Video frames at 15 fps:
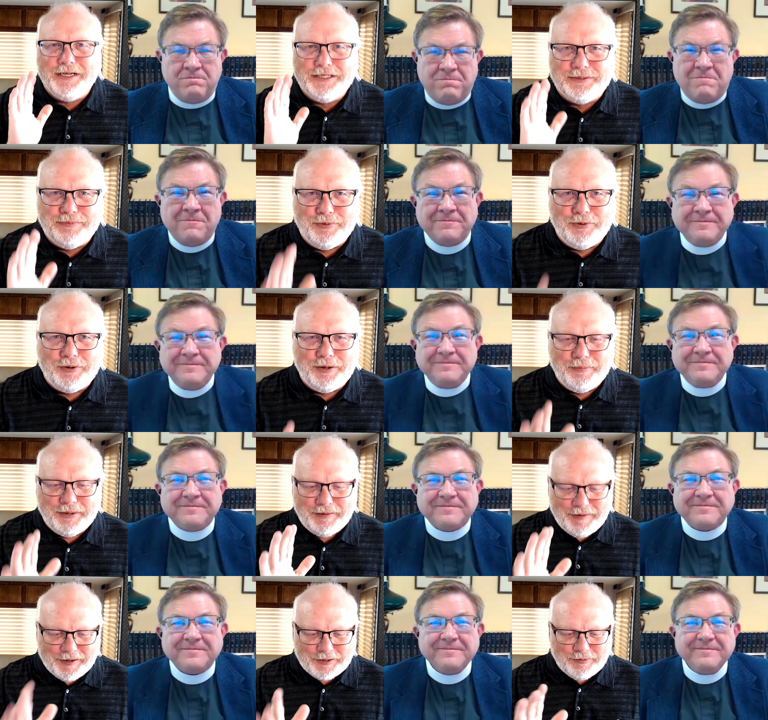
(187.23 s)
Speaker 1: guys more,
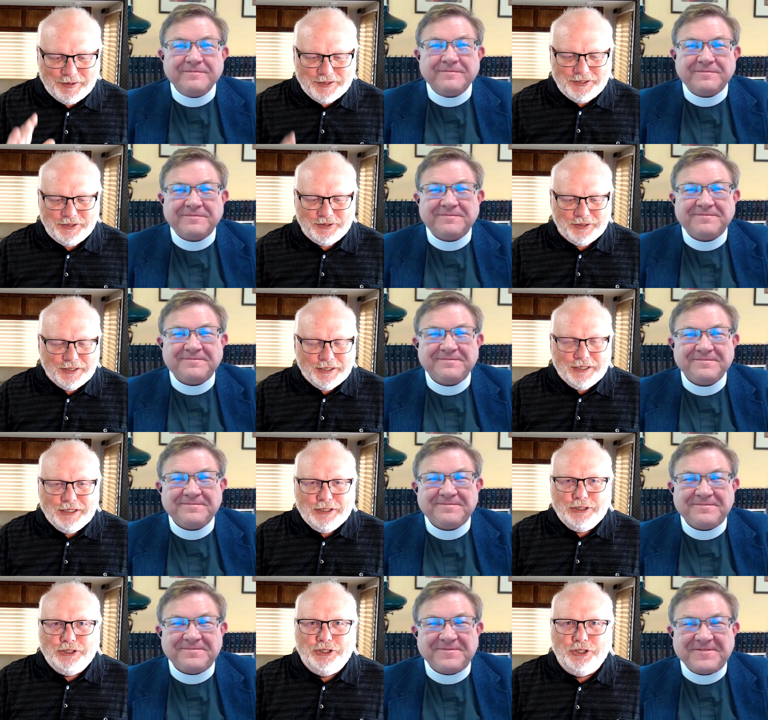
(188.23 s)
but I'm not going to.
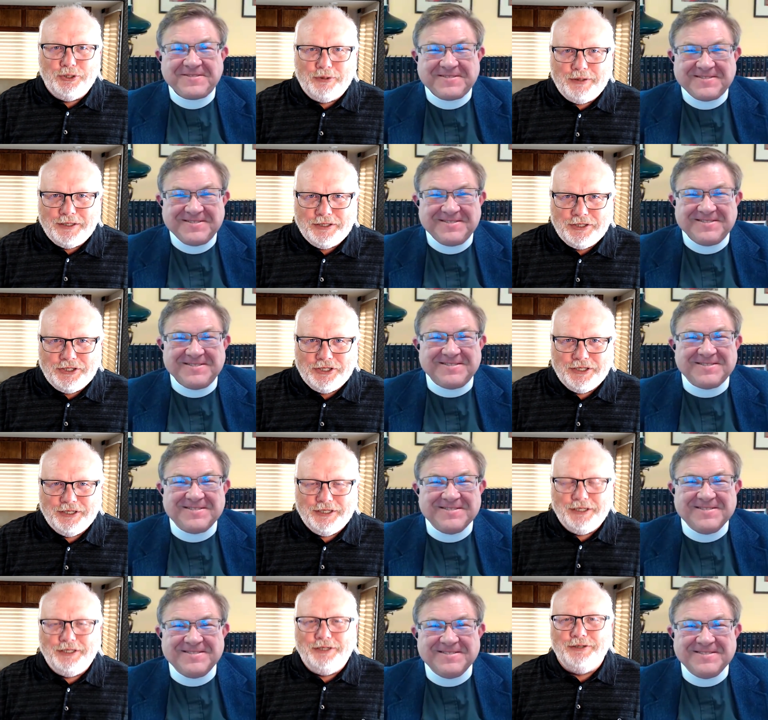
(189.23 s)
George,
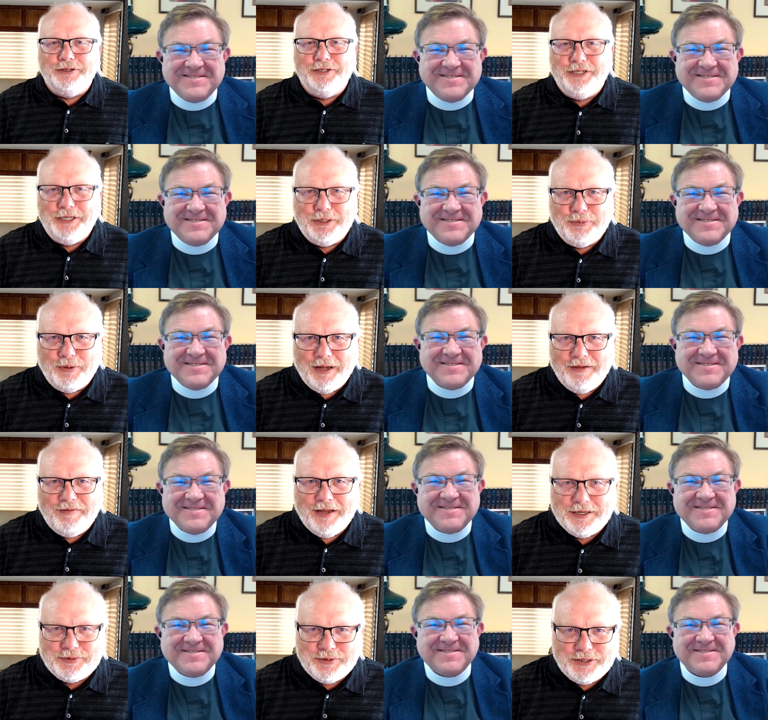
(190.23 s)
your dear
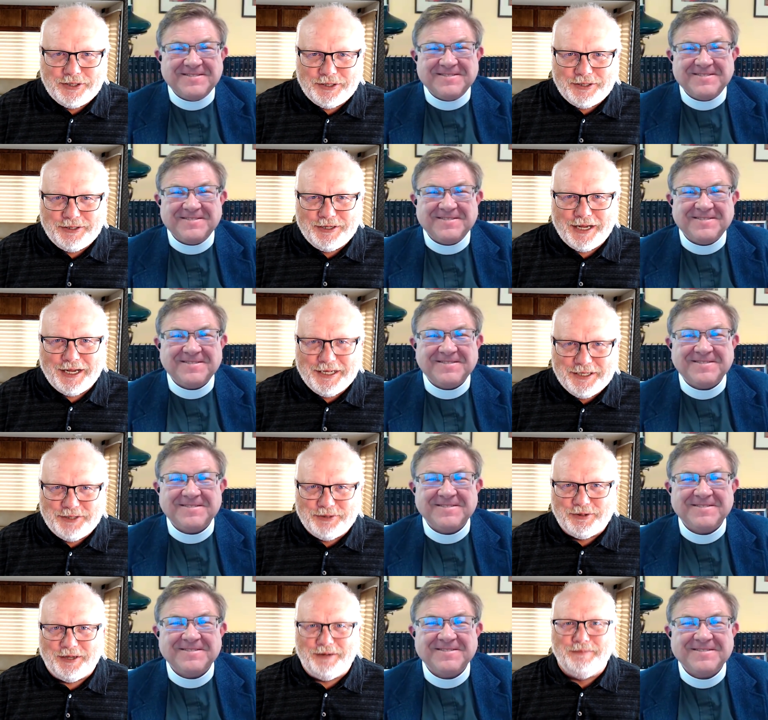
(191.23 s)
wife has returned. How you
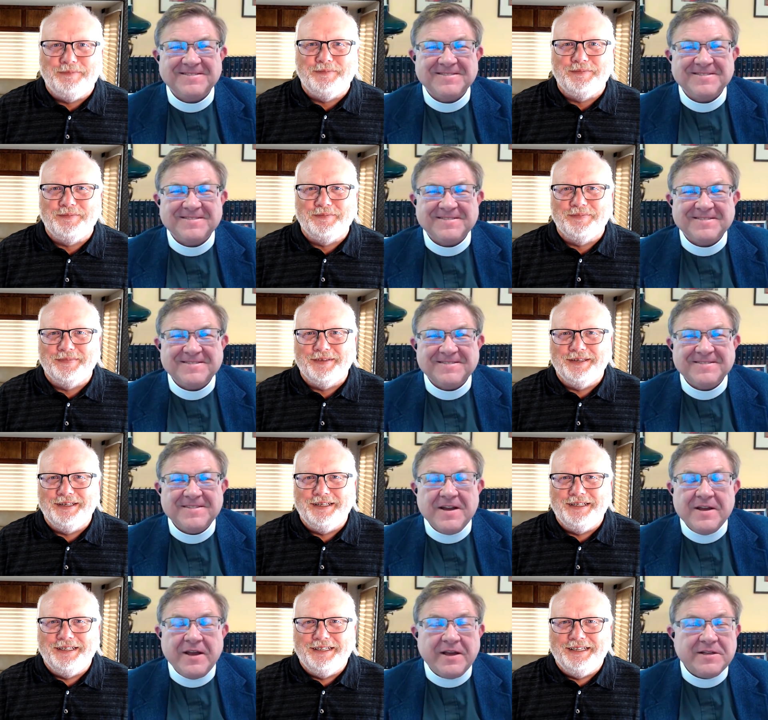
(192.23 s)
doing?
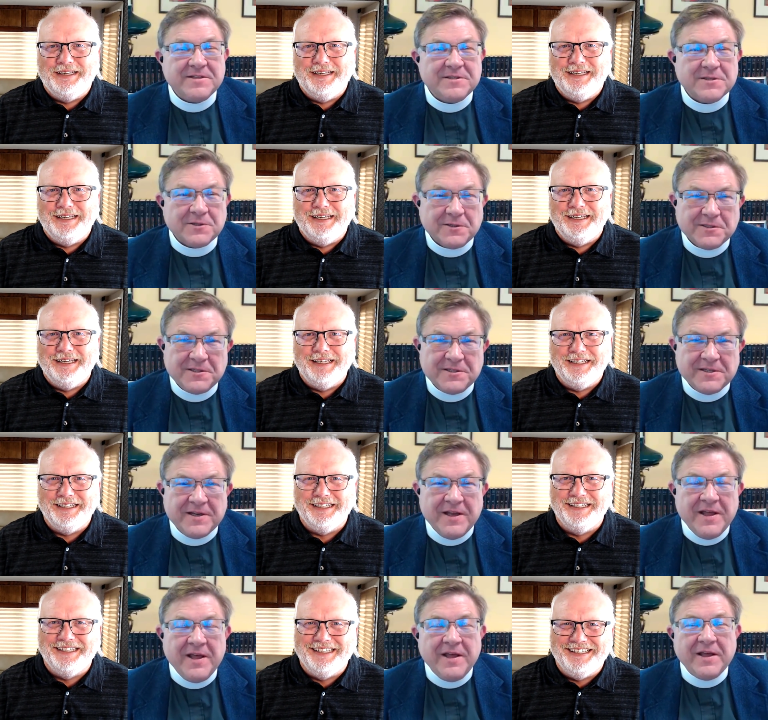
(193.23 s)
Speaker 2: Exhausted.
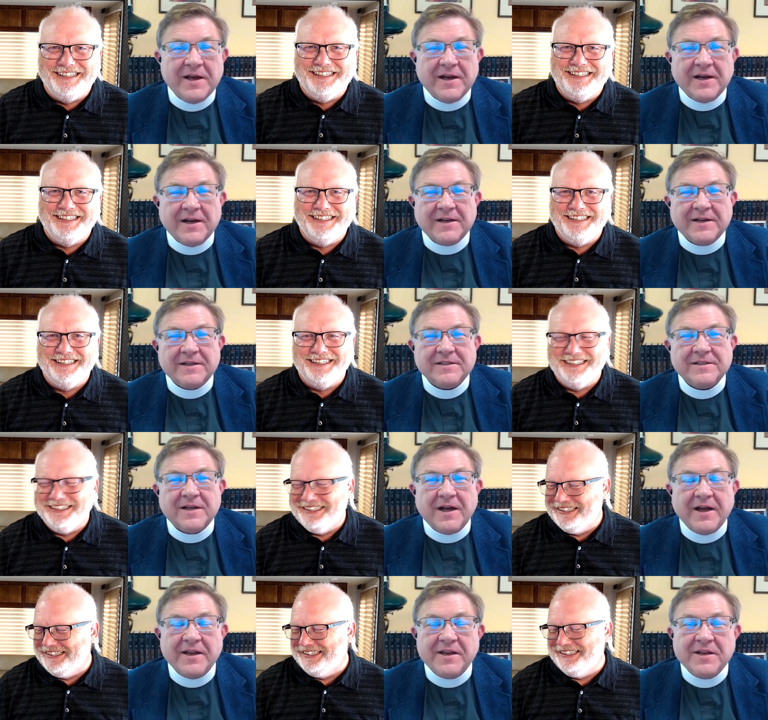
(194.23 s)
Uh,
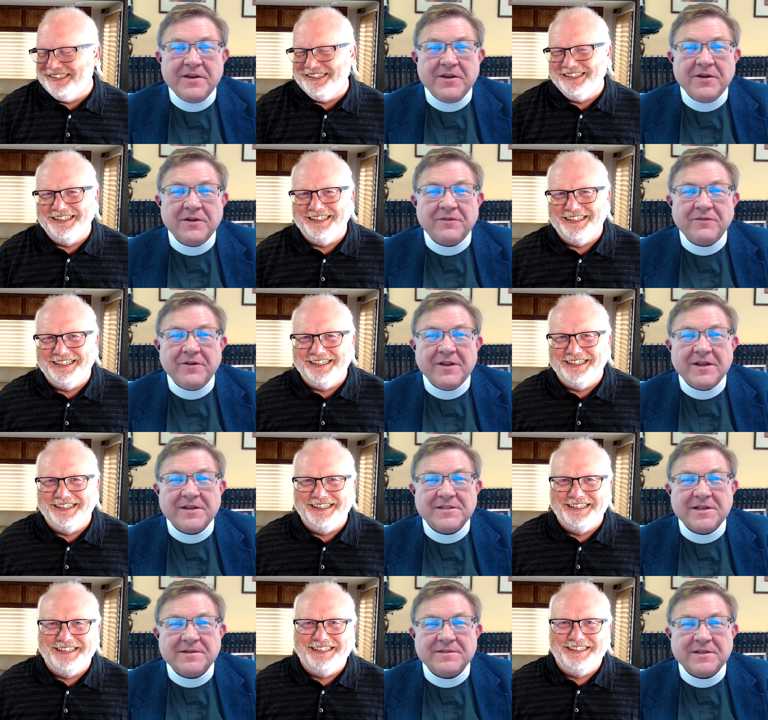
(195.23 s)
I did not
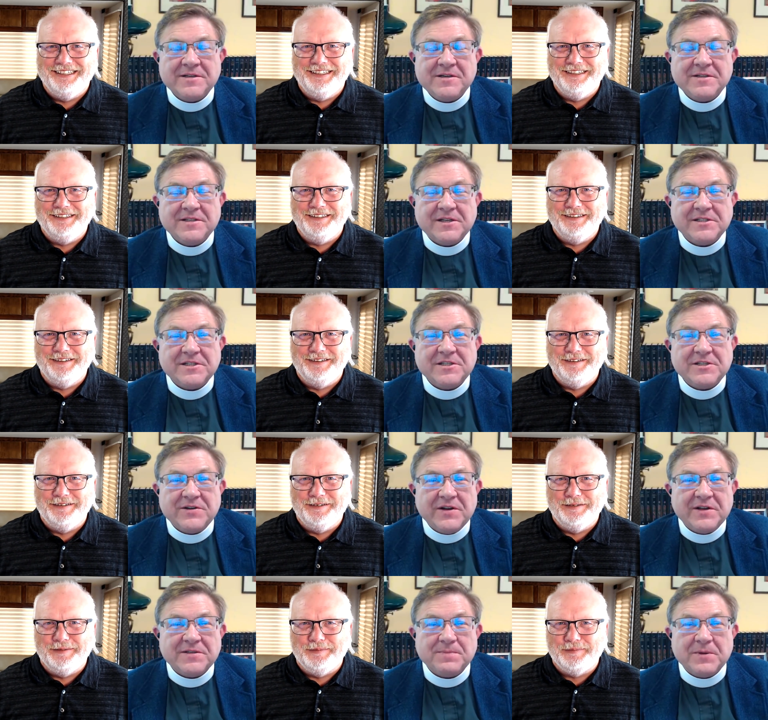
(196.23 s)
realize I was under such
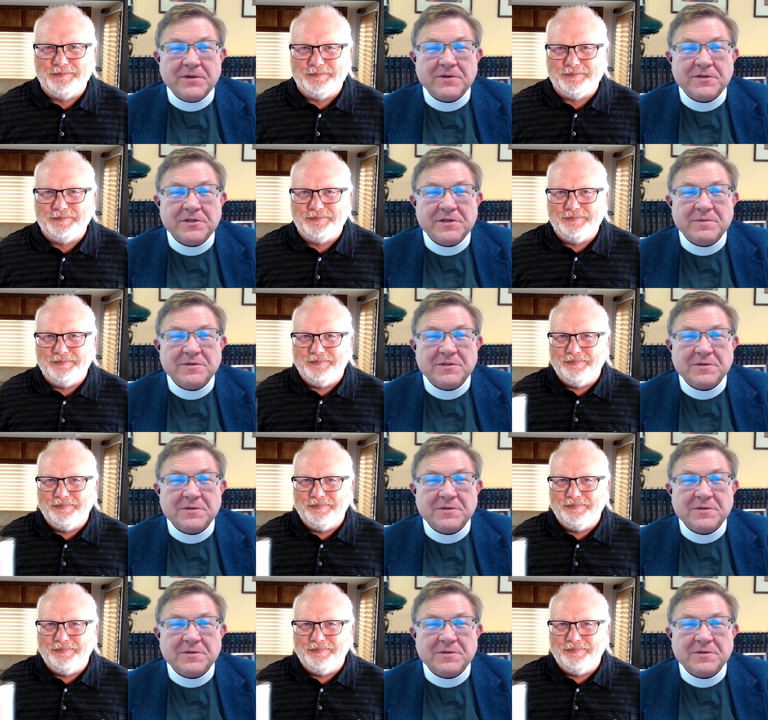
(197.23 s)
stress because she was